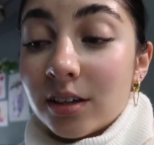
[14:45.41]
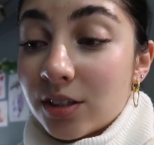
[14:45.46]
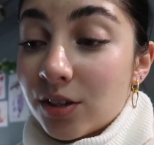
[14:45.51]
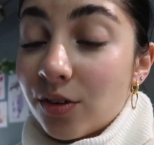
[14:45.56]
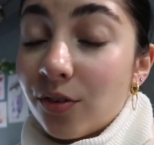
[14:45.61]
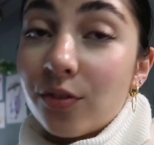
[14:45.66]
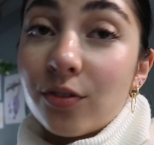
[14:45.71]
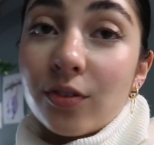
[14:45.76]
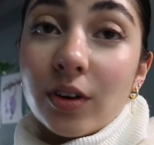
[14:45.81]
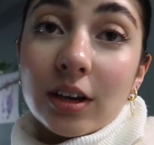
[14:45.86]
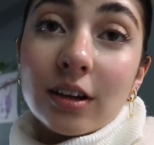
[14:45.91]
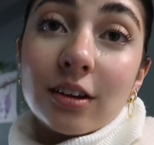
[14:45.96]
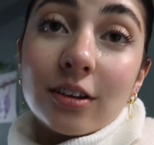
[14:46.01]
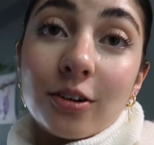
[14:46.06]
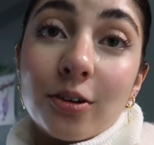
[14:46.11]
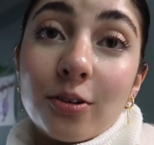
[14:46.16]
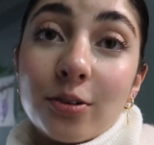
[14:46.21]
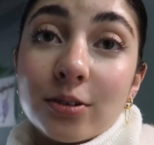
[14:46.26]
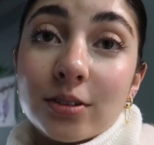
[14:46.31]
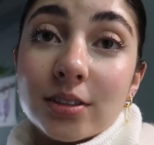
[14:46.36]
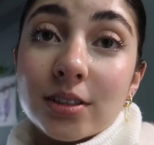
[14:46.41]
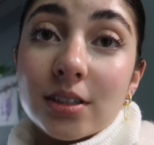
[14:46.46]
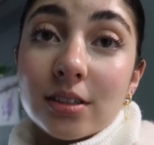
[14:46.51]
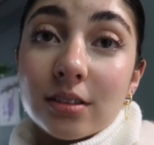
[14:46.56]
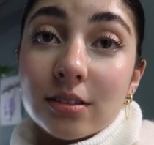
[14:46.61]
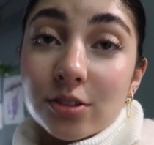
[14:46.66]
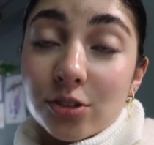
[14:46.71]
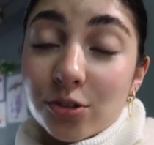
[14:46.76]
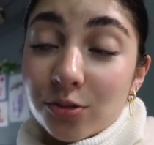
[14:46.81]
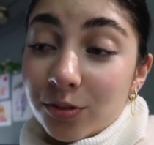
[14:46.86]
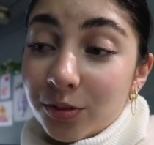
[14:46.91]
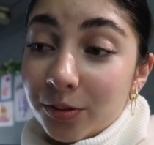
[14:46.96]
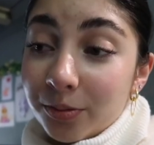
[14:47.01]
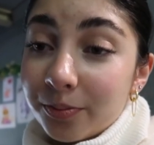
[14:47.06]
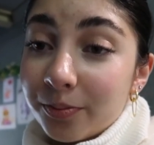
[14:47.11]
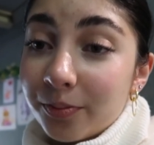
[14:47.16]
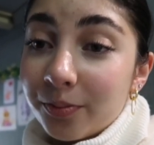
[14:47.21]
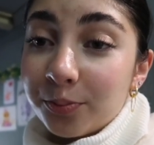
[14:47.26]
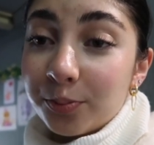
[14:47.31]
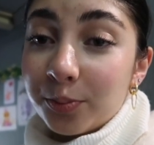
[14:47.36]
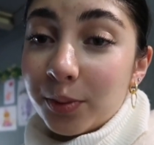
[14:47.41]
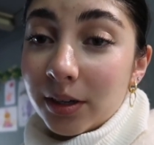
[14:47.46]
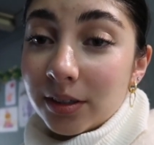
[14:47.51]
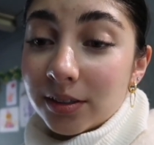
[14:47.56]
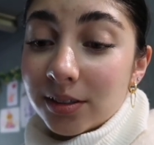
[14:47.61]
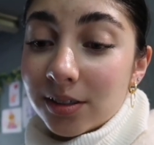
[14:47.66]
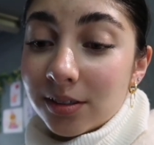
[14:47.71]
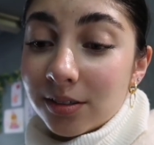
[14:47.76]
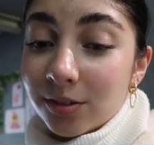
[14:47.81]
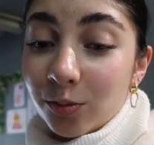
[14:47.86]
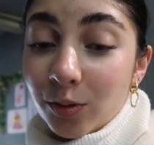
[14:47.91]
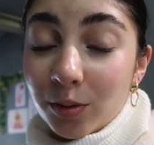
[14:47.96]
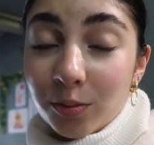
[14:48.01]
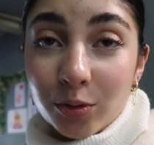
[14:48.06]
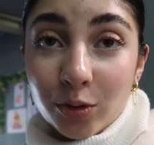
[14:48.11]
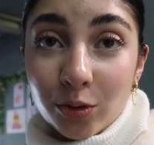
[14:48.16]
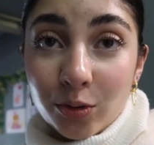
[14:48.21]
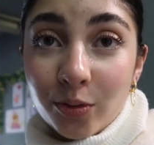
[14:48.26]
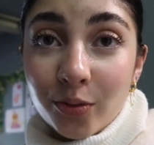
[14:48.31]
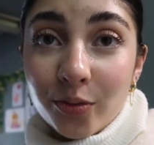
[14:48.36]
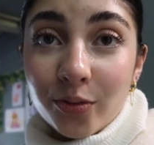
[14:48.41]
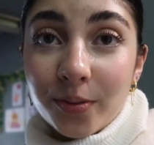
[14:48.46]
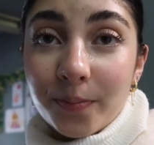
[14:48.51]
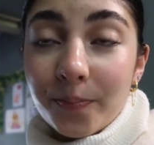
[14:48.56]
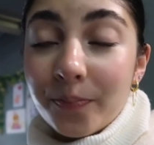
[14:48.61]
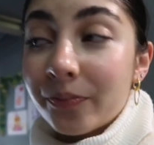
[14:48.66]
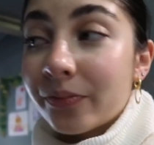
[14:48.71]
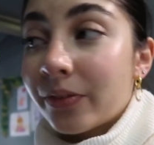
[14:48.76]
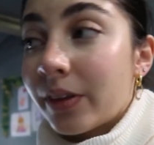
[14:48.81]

It's fucking cold in this room, but we move.